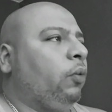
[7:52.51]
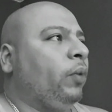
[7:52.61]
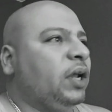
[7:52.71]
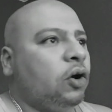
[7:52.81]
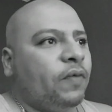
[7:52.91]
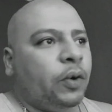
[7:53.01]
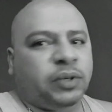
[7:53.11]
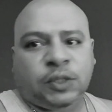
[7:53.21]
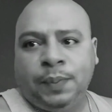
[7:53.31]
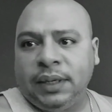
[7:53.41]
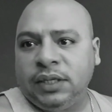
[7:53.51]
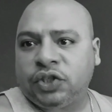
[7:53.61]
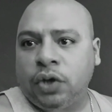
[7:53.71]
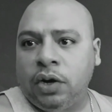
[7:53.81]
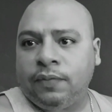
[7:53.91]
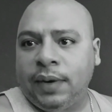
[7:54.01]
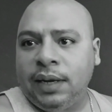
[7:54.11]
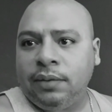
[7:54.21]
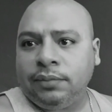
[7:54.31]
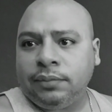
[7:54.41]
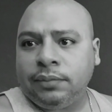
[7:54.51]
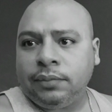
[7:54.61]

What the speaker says: When Ill Will was spitting his third round,